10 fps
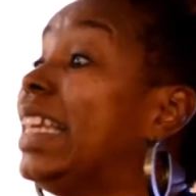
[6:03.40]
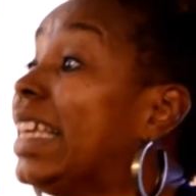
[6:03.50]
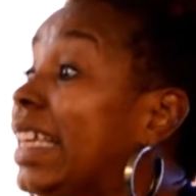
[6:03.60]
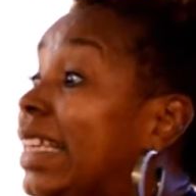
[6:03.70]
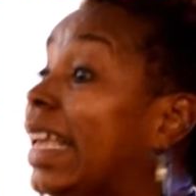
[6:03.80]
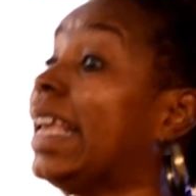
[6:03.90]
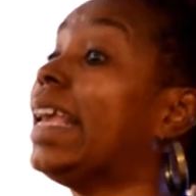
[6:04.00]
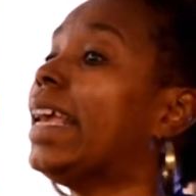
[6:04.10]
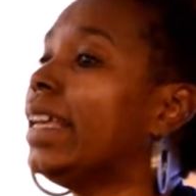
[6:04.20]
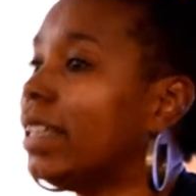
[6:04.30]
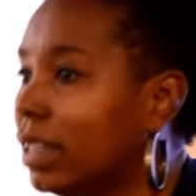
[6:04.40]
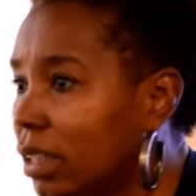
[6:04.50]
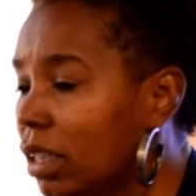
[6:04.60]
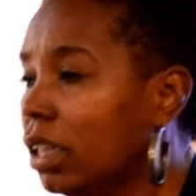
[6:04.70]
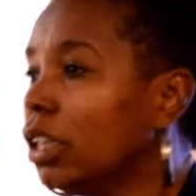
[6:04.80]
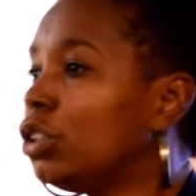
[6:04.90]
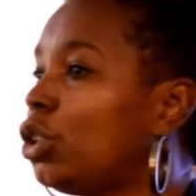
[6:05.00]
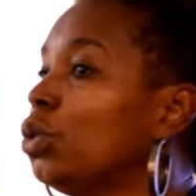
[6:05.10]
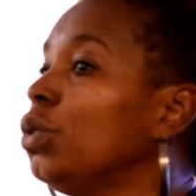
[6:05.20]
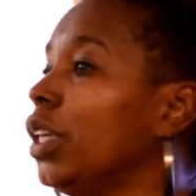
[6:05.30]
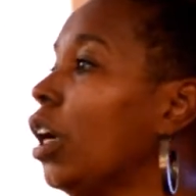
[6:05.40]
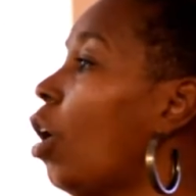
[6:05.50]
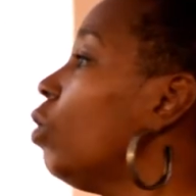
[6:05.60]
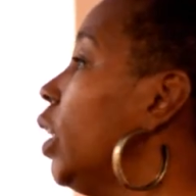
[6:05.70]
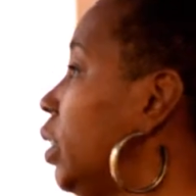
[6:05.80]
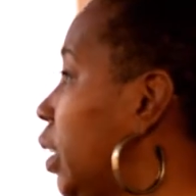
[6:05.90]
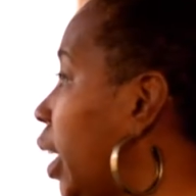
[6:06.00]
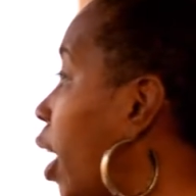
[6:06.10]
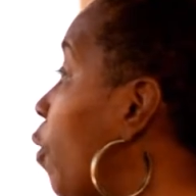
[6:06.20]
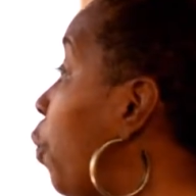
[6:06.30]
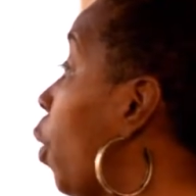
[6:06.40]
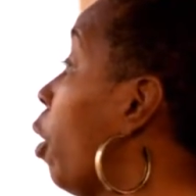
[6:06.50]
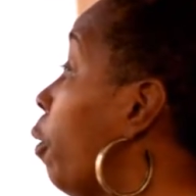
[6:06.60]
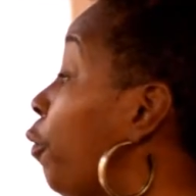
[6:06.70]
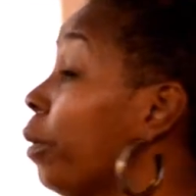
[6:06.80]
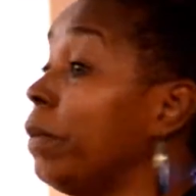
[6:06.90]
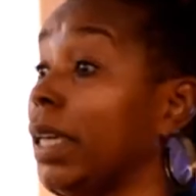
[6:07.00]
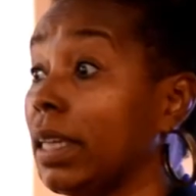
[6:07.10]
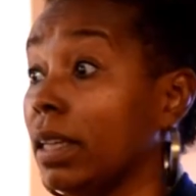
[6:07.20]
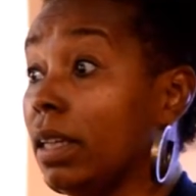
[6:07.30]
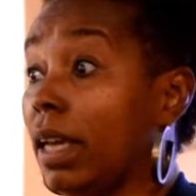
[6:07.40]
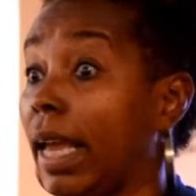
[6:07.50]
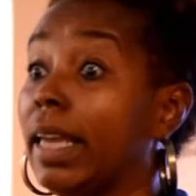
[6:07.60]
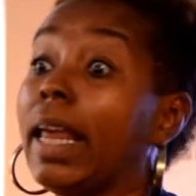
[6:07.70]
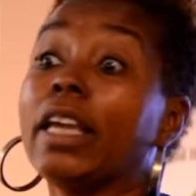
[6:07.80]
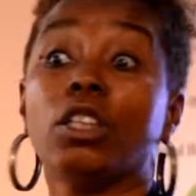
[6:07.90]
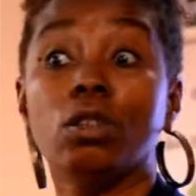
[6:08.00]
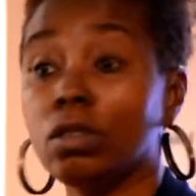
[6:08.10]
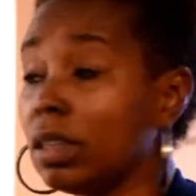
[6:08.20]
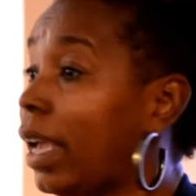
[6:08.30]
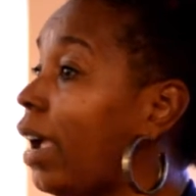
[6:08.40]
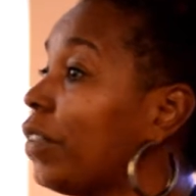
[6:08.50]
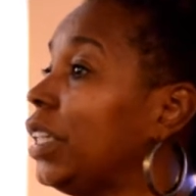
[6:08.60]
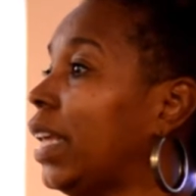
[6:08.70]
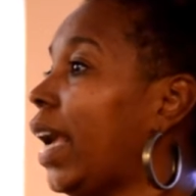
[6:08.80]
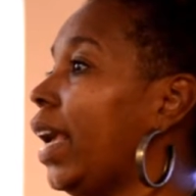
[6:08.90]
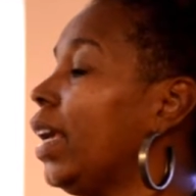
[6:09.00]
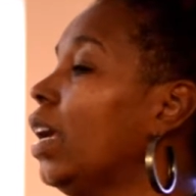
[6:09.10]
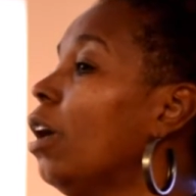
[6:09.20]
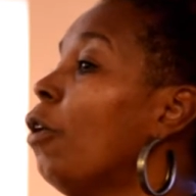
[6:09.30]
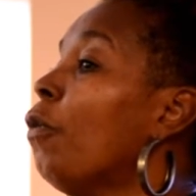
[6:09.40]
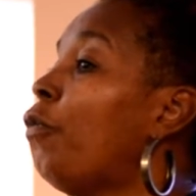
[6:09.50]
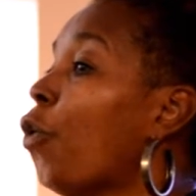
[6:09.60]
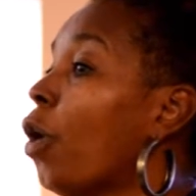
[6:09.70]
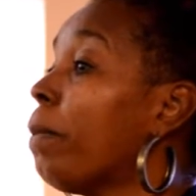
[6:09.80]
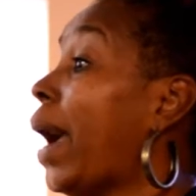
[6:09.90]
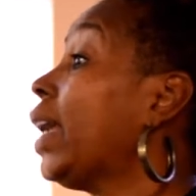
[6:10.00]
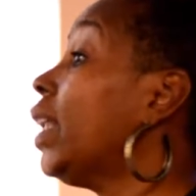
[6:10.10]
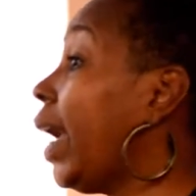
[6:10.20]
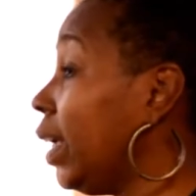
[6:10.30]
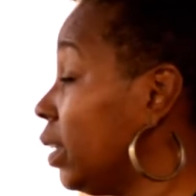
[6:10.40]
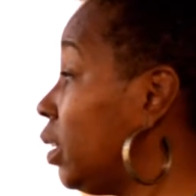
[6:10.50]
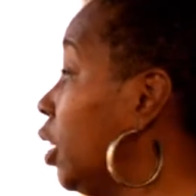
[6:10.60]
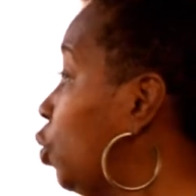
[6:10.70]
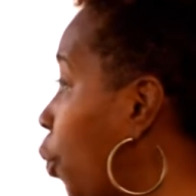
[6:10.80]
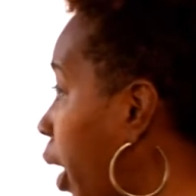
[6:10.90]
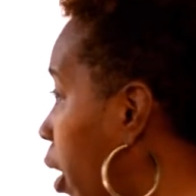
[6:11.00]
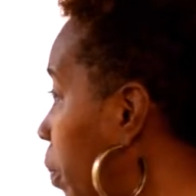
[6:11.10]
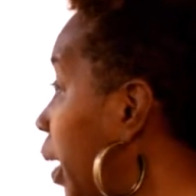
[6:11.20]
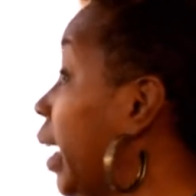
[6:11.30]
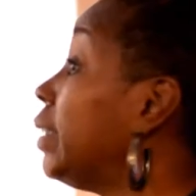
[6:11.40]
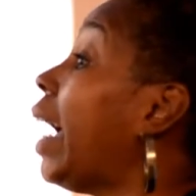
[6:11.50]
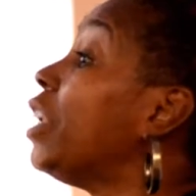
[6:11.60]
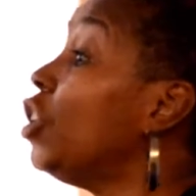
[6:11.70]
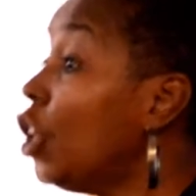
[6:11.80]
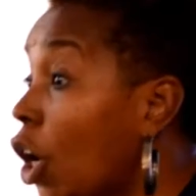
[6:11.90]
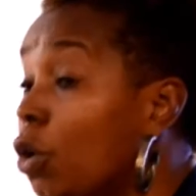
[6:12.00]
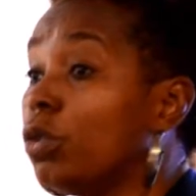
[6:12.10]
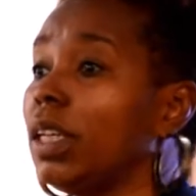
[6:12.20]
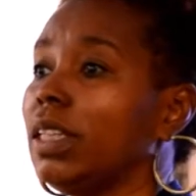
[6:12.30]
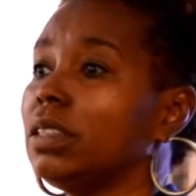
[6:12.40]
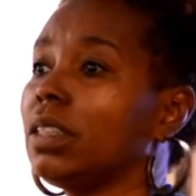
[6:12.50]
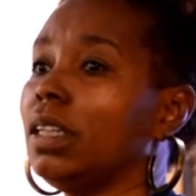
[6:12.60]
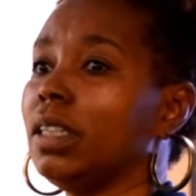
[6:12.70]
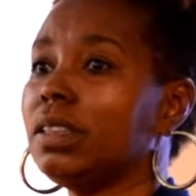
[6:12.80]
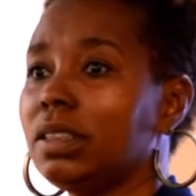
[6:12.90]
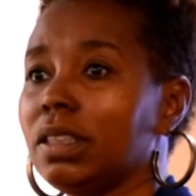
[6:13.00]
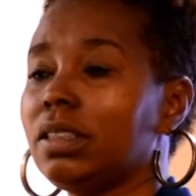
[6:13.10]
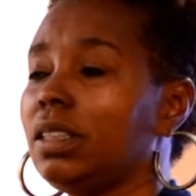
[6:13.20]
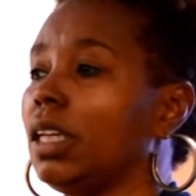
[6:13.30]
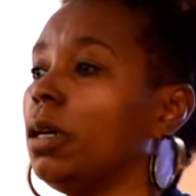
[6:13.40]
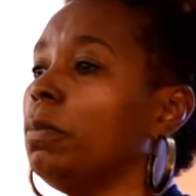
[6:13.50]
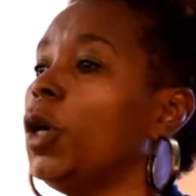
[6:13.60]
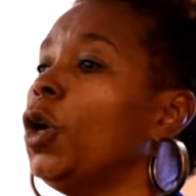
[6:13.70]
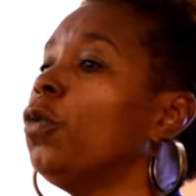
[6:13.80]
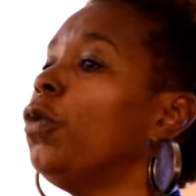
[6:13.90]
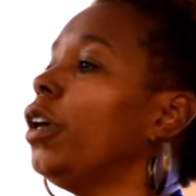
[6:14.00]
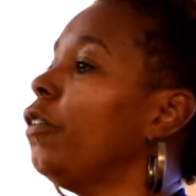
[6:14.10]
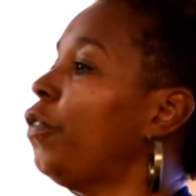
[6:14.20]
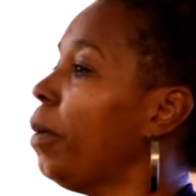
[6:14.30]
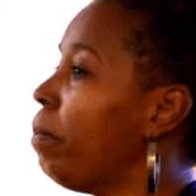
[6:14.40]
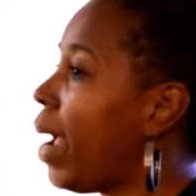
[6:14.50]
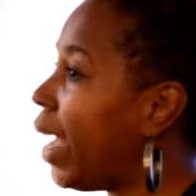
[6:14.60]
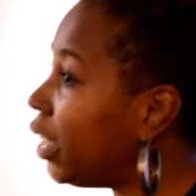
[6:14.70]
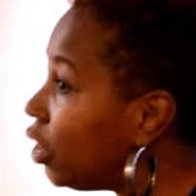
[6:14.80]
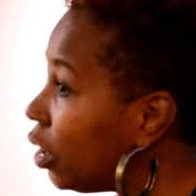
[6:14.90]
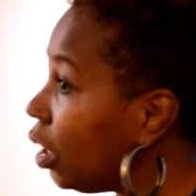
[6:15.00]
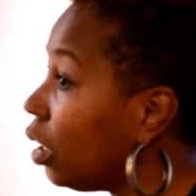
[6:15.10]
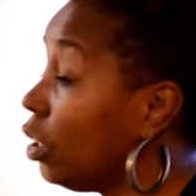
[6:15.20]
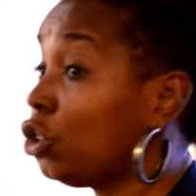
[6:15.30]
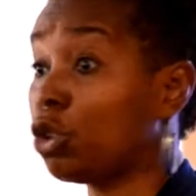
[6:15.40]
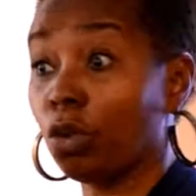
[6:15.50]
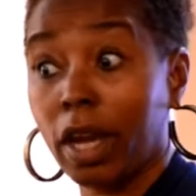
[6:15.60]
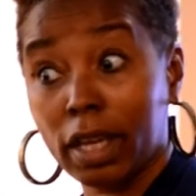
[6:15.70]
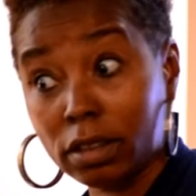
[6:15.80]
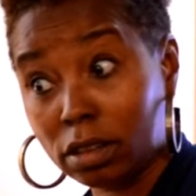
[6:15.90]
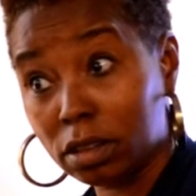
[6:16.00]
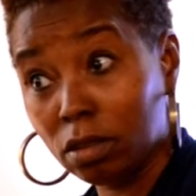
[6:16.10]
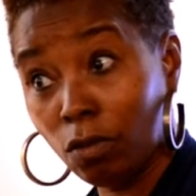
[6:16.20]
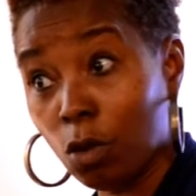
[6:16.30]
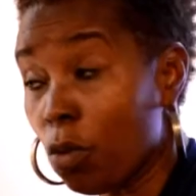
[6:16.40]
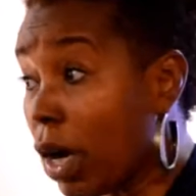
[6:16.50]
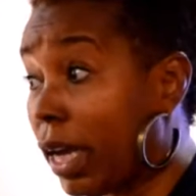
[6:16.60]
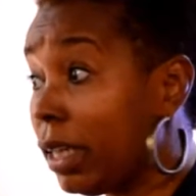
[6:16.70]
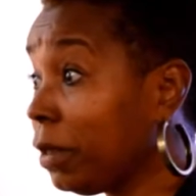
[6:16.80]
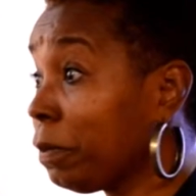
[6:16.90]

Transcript: lead in to the holistic health world for me. And I use it every day for my clients as well, because I know that it's going to assist them with managing stress, for one.